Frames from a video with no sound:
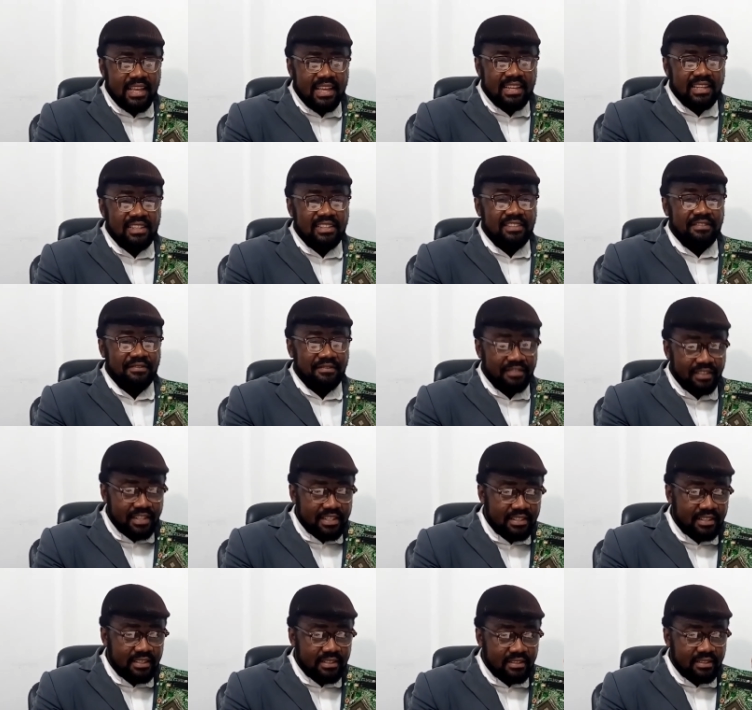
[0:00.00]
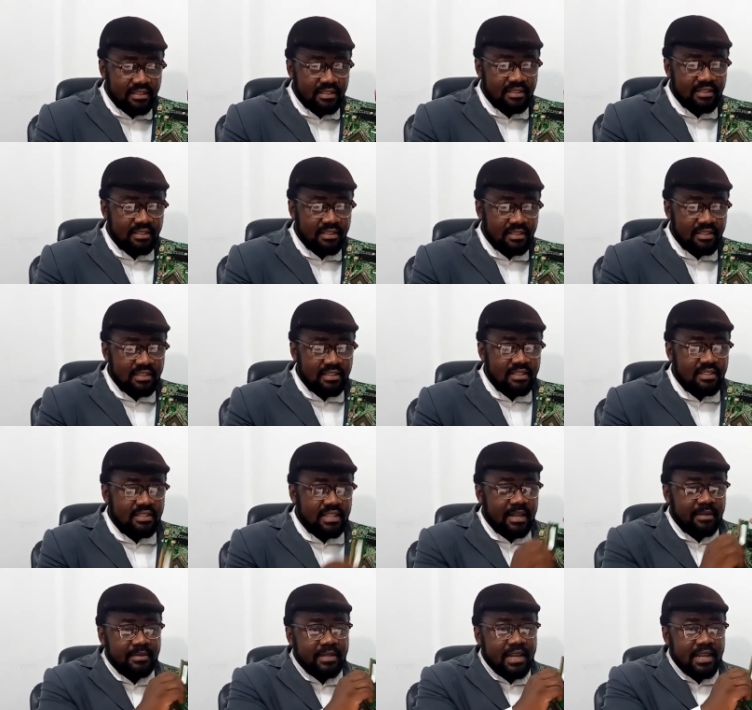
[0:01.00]
and it freezes.
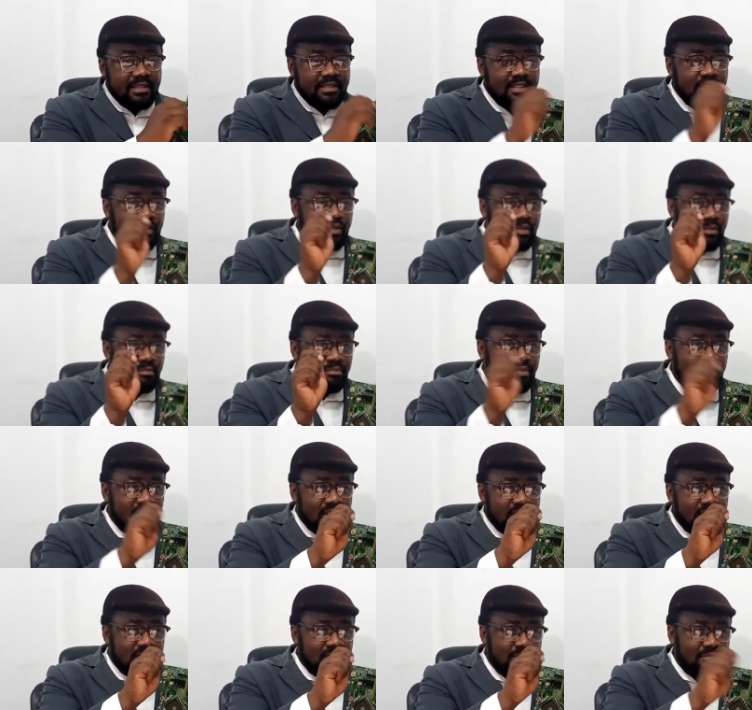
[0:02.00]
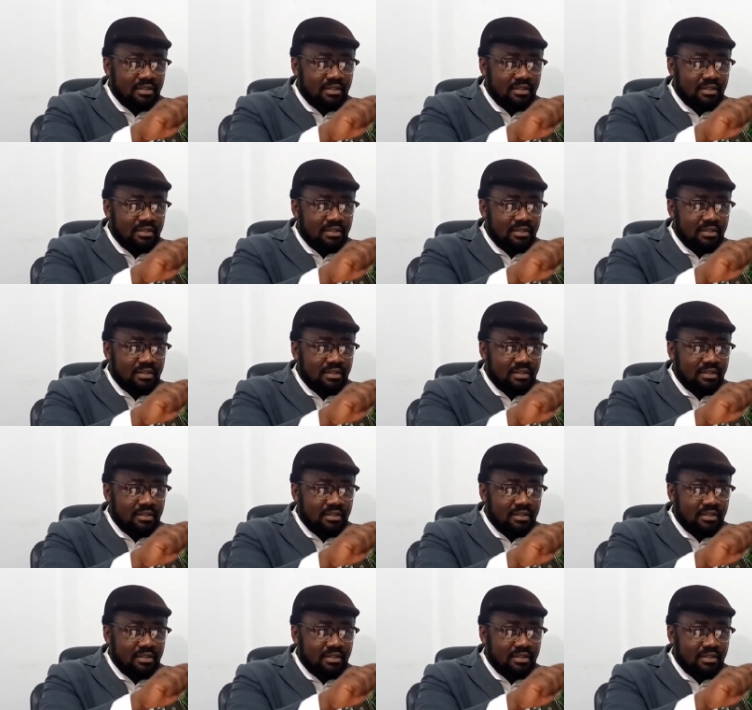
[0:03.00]
Sometimes it will break.